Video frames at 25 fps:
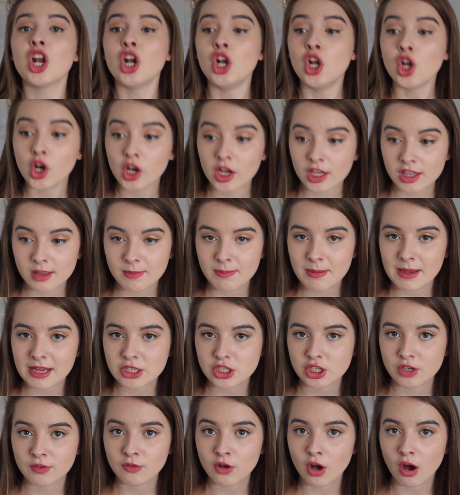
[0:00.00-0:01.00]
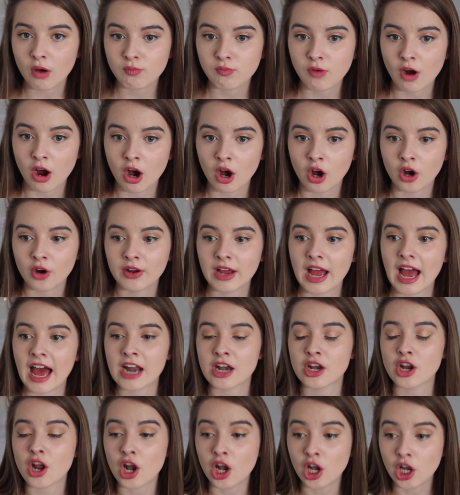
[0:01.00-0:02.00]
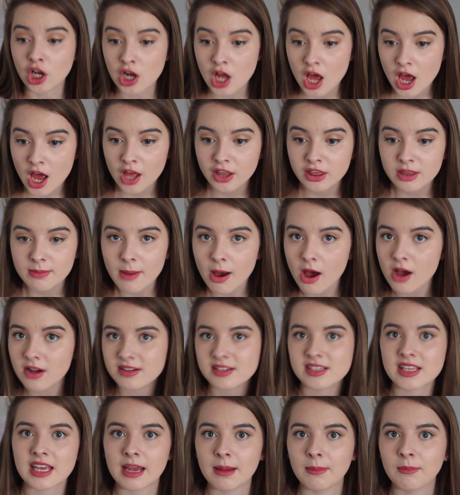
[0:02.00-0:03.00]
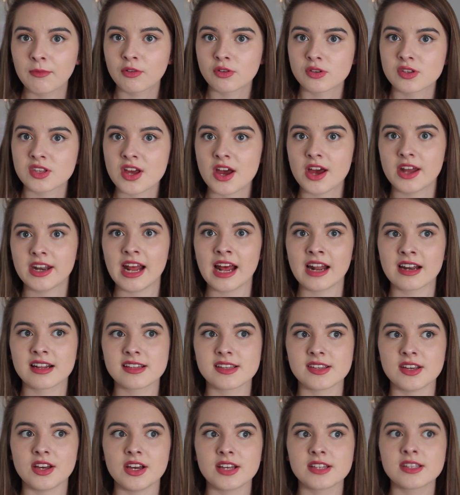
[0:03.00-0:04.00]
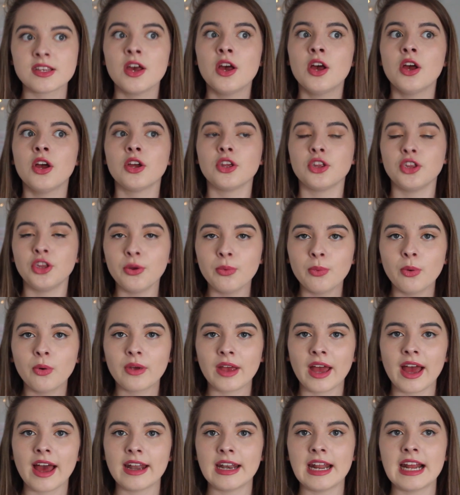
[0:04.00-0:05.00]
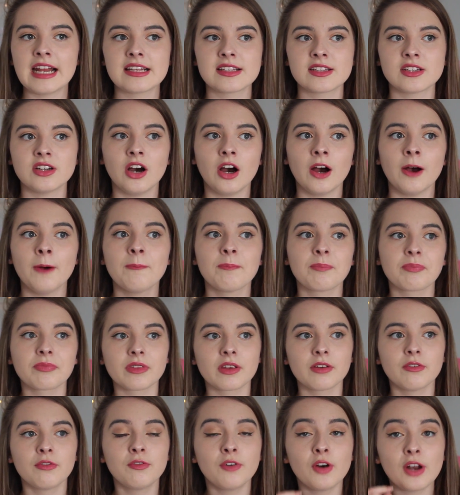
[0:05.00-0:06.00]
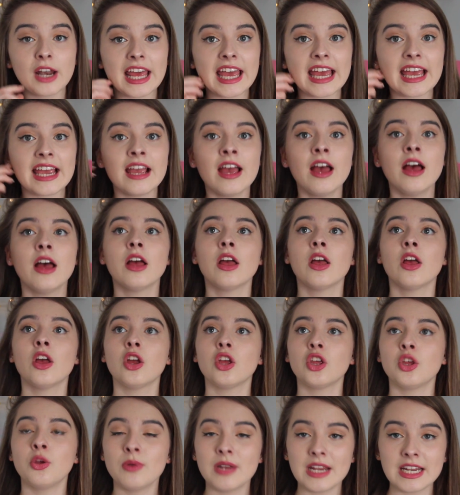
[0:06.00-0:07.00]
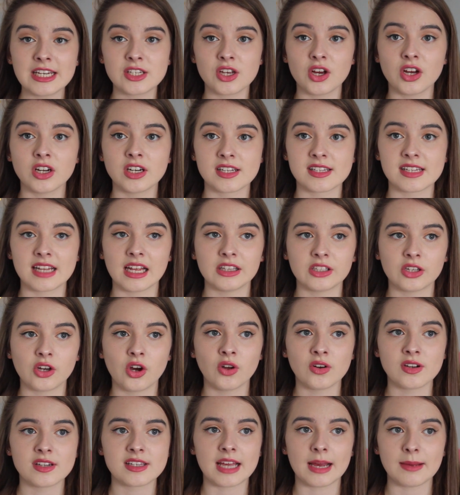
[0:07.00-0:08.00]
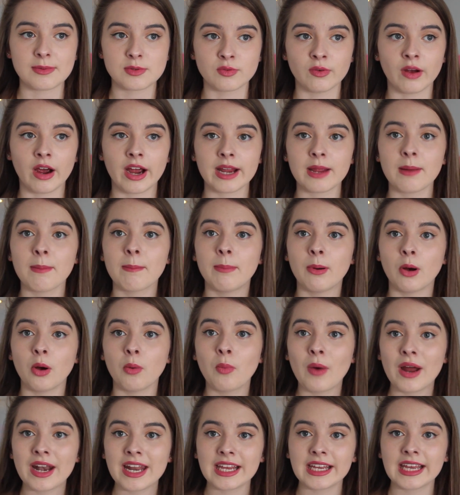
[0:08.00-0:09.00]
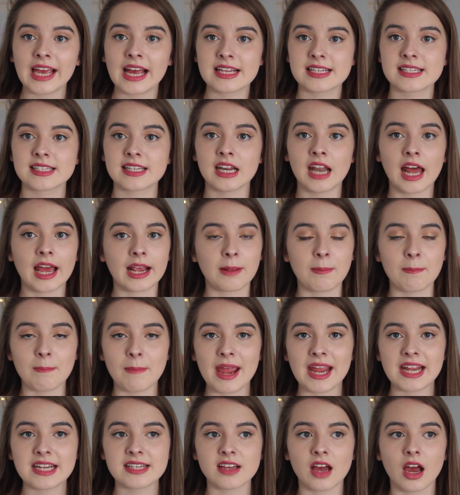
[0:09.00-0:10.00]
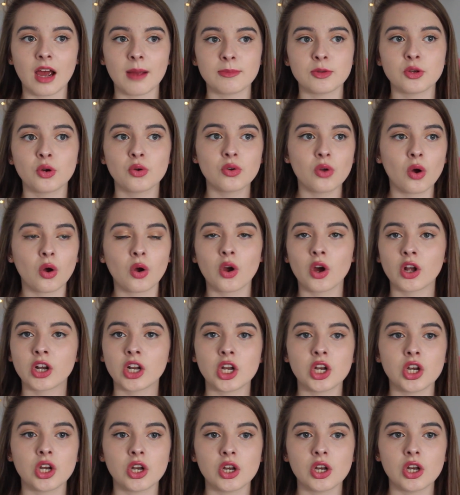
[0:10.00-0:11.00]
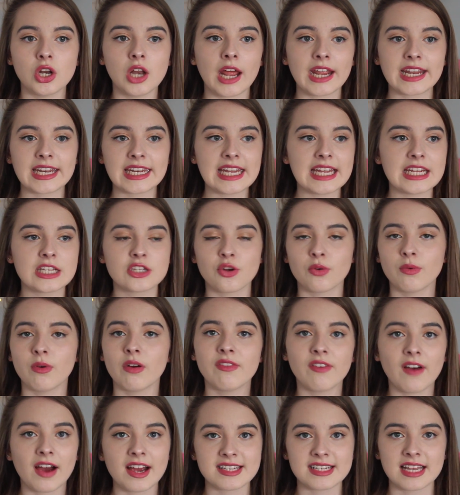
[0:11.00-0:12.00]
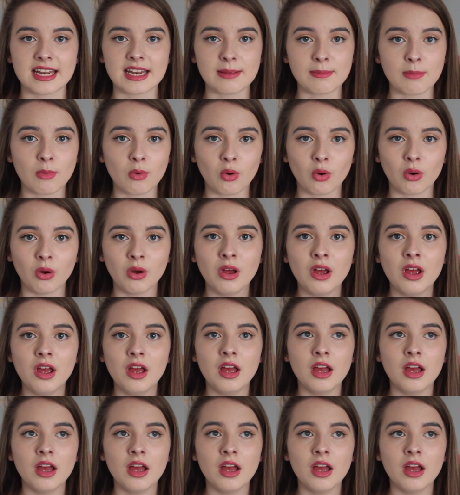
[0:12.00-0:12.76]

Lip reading: look at the bits you've got wrong, and learn the mark scheme for certain answers, you will get an A star. Fully, you need to understand the concepts, right? But when it gets to like May time, you're not going to like need to revise anymore